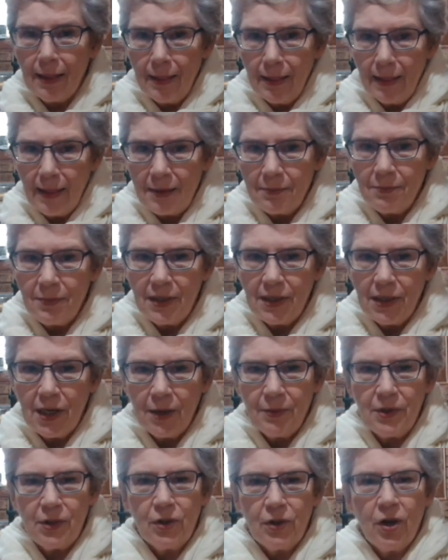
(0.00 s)
let me
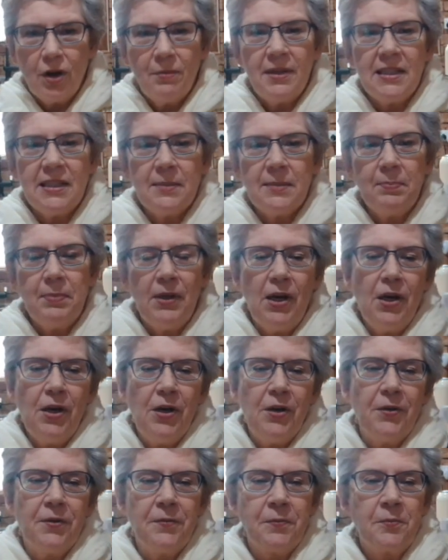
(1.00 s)
know in the comments
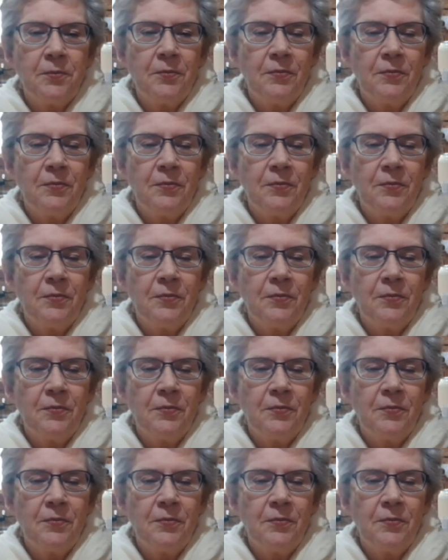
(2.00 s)
below.